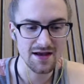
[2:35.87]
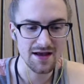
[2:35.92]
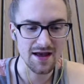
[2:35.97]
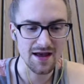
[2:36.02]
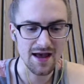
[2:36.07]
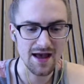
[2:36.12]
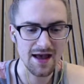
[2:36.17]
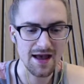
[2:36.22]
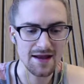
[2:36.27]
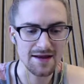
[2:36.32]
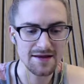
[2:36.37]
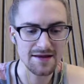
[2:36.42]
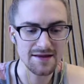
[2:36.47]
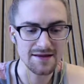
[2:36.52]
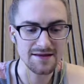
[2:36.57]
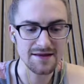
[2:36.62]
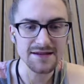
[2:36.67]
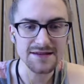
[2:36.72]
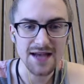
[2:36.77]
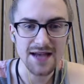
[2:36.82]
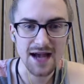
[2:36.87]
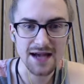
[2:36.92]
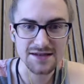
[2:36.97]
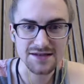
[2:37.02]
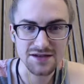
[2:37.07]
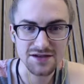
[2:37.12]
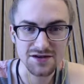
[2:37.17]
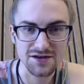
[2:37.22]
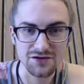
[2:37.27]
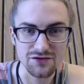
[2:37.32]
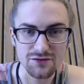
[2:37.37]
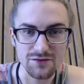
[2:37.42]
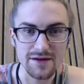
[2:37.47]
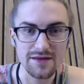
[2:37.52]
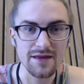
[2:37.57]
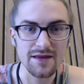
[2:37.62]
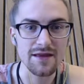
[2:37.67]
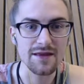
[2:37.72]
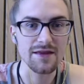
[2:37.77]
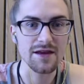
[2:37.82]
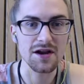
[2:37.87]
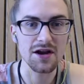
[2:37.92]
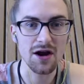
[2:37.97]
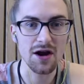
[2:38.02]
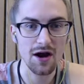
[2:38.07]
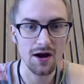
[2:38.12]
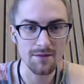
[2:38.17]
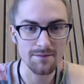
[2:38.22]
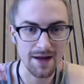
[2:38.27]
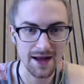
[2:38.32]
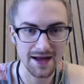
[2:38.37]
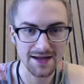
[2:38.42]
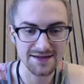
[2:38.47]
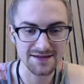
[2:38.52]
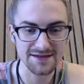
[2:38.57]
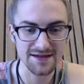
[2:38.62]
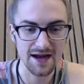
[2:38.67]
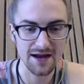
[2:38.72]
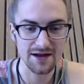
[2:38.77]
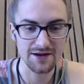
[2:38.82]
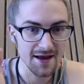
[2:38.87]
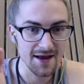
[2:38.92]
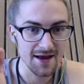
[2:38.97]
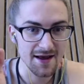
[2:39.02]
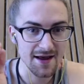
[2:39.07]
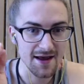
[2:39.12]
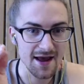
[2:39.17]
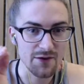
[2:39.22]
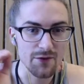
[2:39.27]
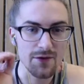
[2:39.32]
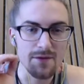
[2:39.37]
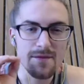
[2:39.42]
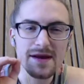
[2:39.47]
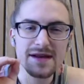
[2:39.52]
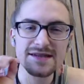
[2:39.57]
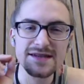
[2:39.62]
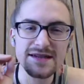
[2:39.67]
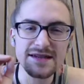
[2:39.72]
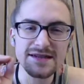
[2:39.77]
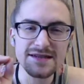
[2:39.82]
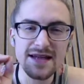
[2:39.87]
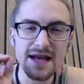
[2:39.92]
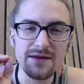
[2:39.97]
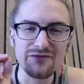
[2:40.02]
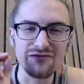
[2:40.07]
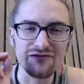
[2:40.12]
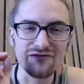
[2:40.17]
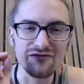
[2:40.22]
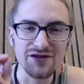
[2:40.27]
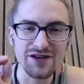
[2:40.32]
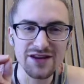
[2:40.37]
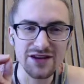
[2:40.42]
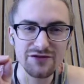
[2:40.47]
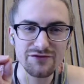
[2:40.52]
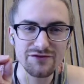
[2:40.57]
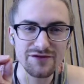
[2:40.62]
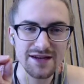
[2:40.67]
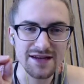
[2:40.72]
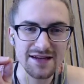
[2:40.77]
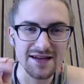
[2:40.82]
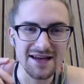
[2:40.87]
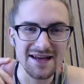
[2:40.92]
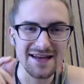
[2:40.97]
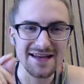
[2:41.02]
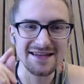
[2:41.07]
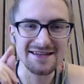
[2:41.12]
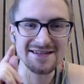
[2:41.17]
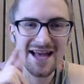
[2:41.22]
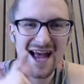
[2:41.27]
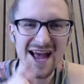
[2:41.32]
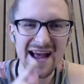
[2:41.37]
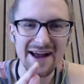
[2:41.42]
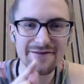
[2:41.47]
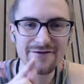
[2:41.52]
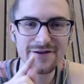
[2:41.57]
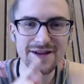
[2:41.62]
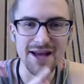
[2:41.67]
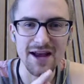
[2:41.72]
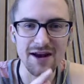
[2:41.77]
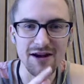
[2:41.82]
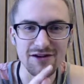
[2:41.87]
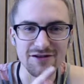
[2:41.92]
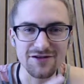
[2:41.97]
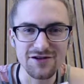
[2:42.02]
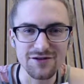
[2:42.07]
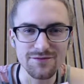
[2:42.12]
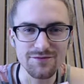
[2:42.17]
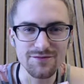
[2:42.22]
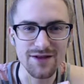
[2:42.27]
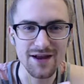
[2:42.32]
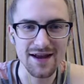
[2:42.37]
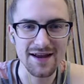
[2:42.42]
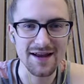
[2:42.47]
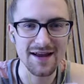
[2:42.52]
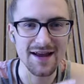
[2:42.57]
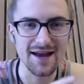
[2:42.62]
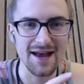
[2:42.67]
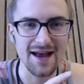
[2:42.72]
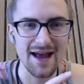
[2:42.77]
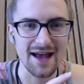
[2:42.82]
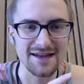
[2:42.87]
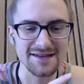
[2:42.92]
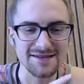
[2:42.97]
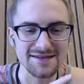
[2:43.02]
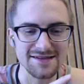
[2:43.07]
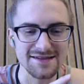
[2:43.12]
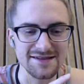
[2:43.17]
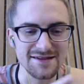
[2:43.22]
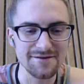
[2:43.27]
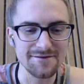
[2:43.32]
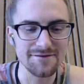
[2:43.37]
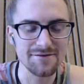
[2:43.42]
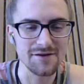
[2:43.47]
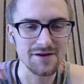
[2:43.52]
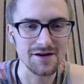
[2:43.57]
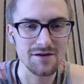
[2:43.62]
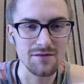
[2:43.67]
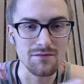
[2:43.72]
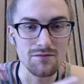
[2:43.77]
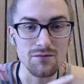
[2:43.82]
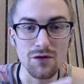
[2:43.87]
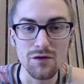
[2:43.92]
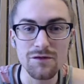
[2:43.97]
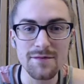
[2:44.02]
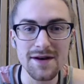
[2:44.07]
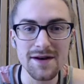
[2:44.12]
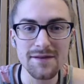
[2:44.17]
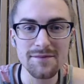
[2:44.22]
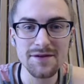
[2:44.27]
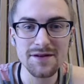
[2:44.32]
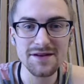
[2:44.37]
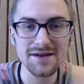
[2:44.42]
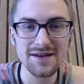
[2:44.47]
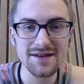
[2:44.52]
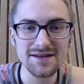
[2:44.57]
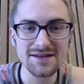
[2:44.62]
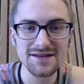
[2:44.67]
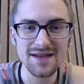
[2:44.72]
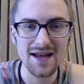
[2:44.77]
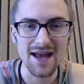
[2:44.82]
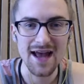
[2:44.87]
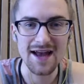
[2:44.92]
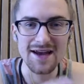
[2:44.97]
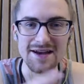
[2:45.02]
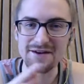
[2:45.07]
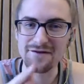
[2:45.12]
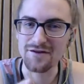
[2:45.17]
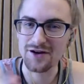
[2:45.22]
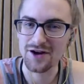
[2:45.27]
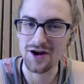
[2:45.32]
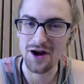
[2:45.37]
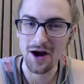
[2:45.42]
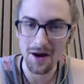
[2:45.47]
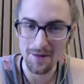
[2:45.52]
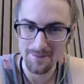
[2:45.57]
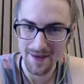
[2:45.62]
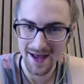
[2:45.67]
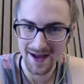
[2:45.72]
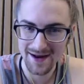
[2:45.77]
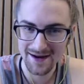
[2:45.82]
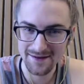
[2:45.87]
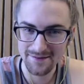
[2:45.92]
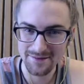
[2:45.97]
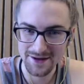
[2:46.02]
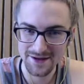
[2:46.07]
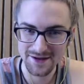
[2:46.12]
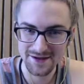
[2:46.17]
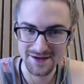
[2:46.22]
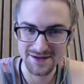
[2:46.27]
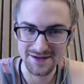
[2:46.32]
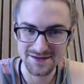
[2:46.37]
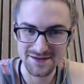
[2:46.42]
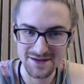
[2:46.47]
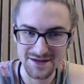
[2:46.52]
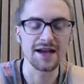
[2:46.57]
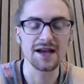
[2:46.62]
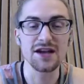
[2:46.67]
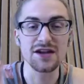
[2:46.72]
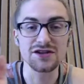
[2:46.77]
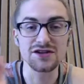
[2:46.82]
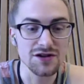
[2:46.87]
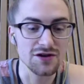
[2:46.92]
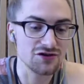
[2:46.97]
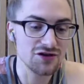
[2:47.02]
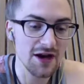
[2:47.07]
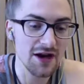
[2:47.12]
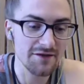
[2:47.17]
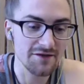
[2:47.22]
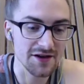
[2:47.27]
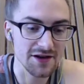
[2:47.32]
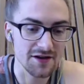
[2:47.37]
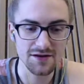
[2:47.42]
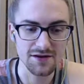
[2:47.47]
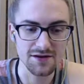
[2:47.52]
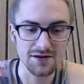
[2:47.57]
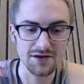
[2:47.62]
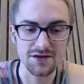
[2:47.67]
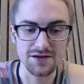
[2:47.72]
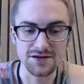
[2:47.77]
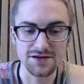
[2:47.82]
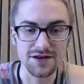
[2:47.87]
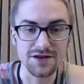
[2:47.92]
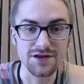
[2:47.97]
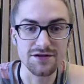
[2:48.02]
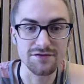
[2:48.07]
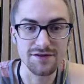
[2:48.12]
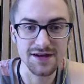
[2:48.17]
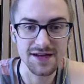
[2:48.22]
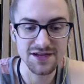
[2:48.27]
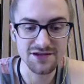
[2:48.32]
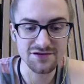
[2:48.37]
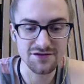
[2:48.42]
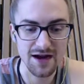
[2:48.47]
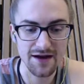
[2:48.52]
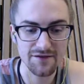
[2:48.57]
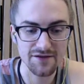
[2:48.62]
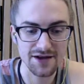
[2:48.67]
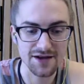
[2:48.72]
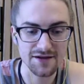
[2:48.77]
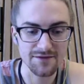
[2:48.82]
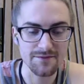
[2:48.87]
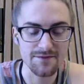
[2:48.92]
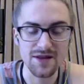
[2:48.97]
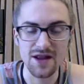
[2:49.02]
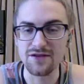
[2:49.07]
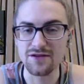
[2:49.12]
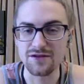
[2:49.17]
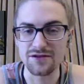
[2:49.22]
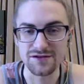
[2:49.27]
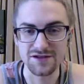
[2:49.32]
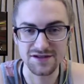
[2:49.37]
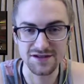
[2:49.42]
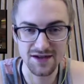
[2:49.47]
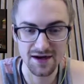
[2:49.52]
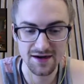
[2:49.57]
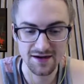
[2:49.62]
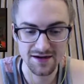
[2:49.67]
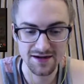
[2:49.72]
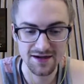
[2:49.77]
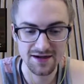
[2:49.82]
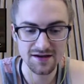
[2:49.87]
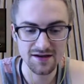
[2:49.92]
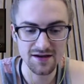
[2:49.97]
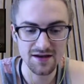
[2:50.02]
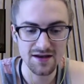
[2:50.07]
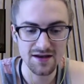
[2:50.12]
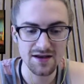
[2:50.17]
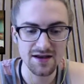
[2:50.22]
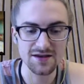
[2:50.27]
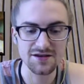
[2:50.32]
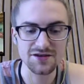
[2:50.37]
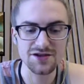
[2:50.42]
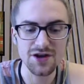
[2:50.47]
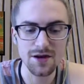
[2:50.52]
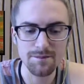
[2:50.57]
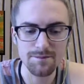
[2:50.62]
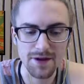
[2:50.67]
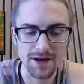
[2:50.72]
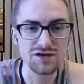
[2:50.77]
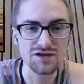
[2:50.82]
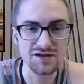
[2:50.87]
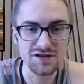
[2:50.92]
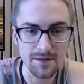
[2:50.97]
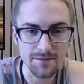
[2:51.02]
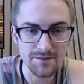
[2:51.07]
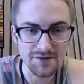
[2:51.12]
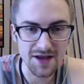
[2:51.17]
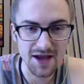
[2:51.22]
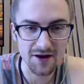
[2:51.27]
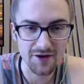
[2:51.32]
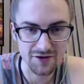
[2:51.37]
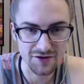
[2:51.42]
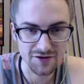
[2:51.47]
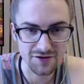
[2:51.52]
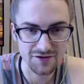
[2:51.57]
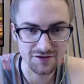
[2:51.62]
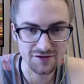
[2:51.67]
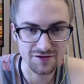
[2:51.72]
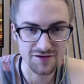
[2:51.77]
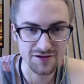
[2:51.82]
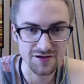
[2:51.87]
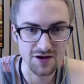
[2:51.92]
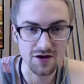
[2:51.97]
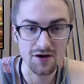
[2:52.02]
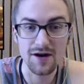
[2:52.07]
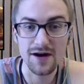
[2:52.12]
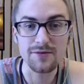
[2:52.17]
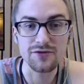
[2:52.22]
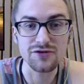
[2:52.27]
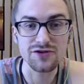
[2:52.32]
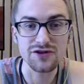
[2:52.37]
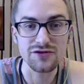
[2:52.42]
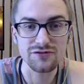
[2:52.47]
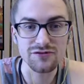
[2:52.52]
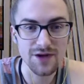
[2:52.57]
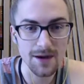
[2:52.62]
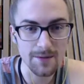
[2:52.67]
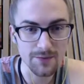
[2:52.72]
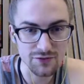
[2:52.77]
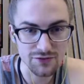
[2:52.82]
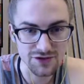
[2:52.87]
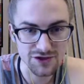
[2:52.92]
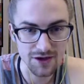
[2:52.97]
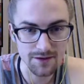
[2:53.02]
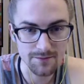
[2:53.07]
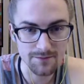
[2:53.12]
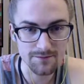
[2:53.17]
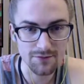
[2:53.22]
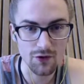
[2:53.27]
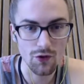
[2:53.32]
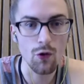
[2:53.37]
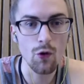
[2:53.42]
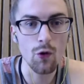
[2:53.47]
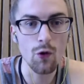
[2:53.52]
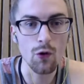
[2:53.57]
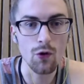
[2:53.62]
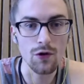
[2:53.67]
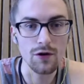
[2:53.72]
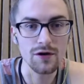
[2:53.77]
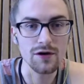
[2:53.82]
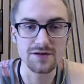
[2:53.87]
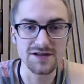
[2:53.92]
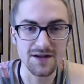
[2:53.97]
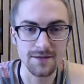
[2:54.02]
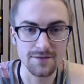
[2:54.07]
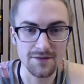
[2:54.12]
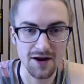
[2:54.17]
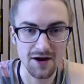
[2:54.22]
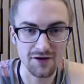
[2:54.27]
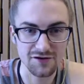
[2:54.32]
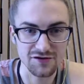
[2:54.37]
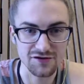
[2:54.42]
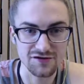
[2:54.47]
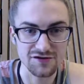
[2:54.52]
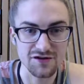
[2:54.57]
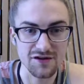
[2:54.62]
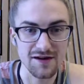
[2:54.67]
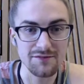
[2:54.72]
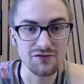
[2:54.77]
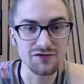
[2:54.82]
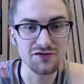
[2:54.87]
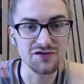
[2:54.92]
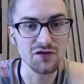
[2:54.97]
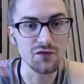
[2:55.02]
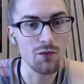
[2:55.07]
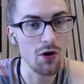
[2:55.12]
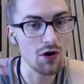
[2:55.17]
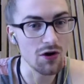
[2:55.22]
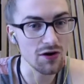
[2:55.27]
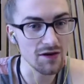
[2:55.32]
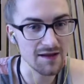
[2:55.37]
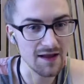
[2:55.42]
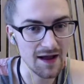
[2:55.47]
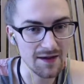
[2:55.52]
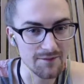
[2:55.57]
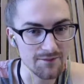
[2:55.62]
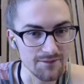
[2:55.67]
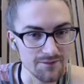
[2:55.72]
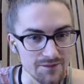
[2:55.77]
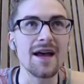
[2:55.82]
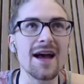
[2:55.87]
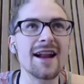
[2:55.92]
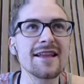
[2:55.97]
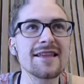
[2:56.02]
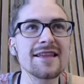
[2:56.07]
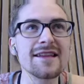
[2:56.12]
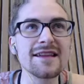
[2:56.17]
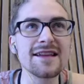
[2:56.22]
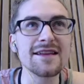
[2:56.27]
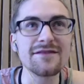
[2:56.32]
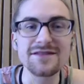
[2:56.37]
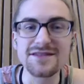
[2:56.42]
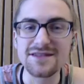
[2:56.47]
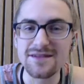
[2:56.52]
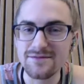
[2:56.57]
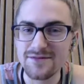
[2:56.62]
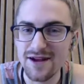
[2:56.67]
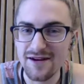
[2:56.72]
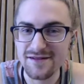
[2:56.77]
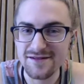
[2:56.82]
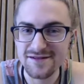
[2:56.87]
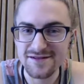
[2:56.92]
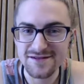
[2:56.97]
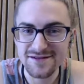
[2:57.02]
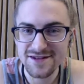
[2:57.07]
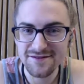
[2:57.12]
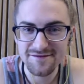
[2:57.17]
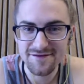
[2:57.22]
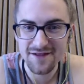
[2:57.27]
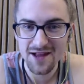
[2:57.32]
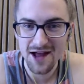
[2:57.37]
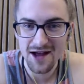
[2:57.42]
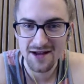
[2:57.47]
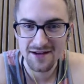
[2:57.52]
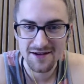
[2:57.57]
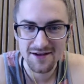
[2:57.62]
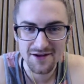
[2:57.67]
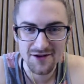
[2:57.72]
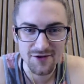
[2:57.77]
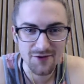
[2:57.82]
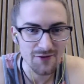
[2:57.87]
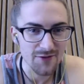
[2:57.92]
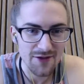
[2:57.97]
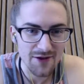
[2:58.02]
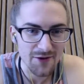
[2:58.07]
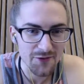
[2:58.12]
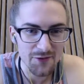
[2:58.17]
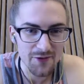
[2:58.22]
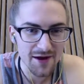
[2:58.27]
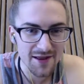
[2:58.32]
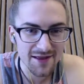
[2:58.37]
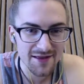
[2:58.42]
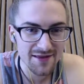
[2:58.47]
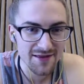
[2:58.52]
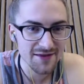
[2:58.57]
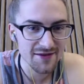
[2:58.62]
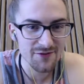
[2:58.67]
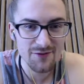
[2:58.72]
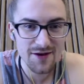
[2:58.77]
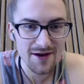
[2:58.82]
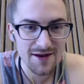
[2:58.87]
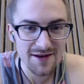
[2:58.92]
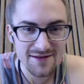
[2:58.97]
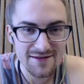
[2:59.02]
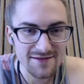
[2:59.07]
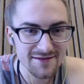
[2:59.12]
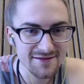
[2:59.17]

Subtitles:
And this has to do with the combat style. And what makes this game really unique is every character you play has different movement abilities and different combat abilities. So traveling, there's 3D traveling, there's ducking, jumping. Some characters are able to double jump, or some characters are able to wall climb. I think even some characters can fly. Like what?